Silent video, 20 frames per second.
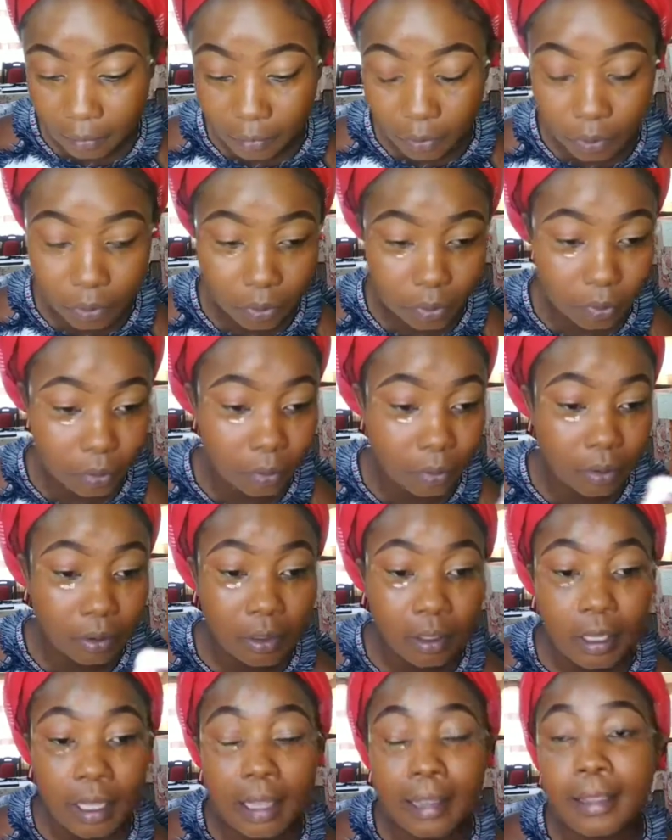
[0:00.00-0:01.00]
tutu.
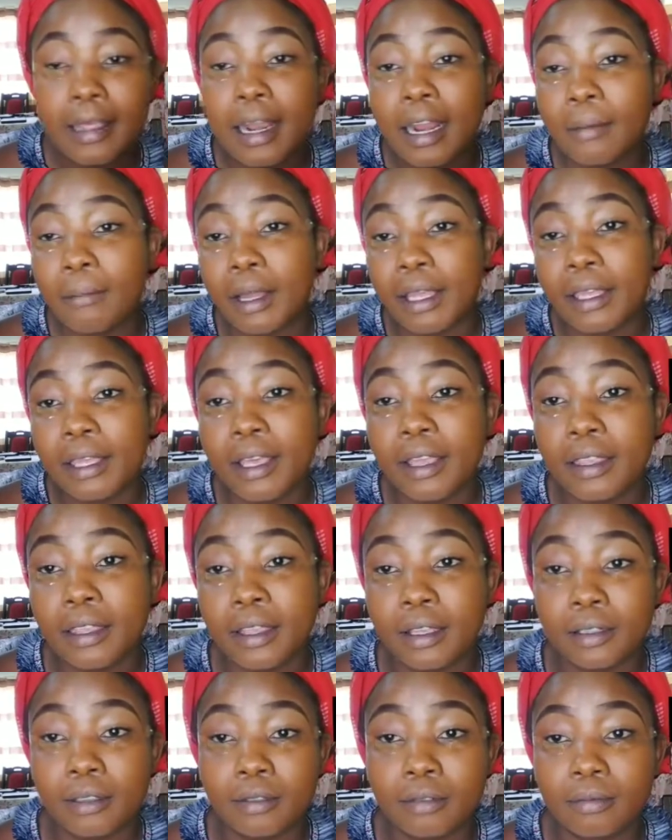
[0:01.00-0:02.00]
Then I'm a
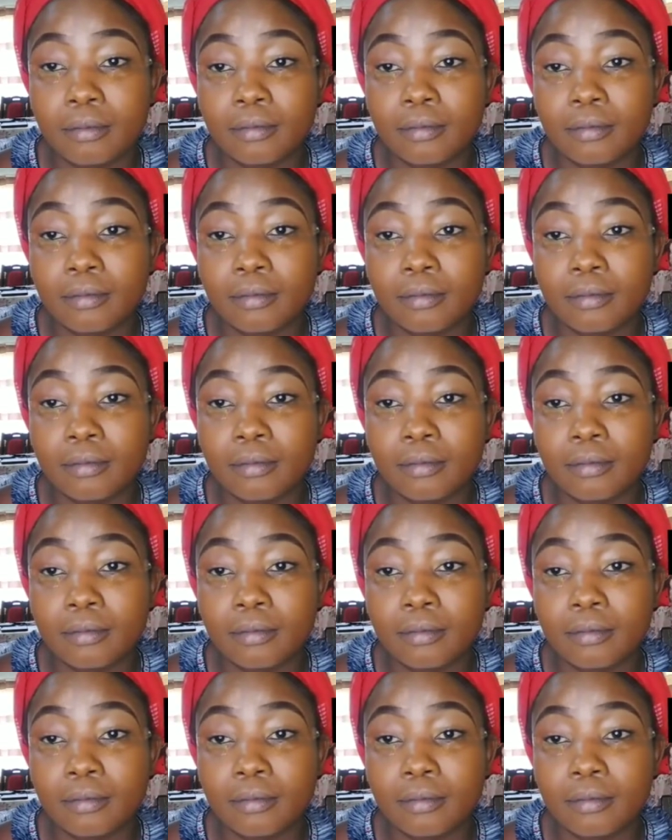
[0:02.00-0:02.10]
Kenyan.